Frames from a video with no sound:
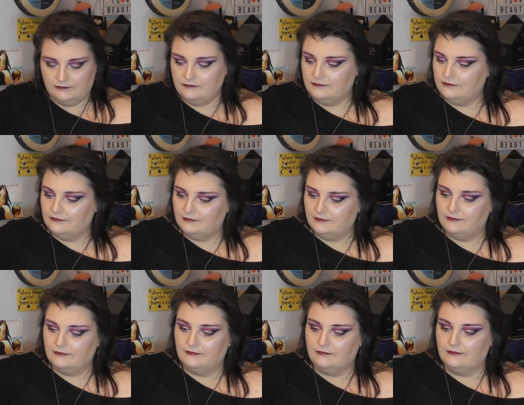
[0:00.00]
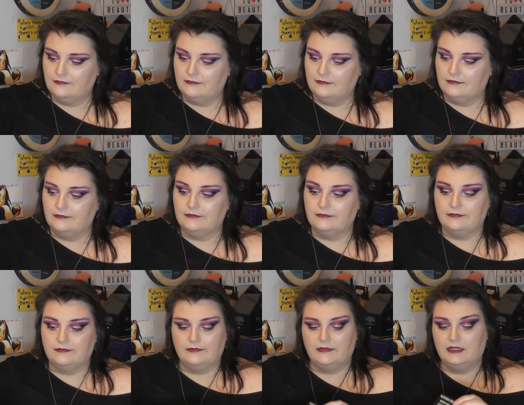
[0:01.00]

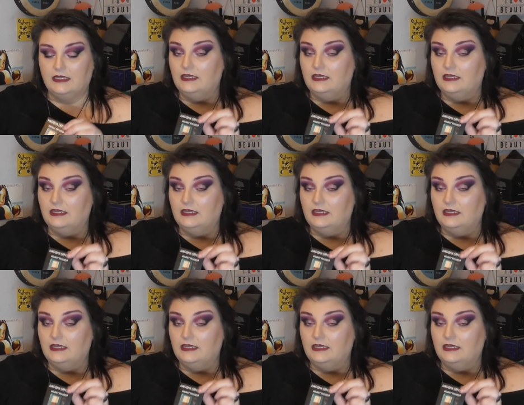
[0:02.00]
(silence)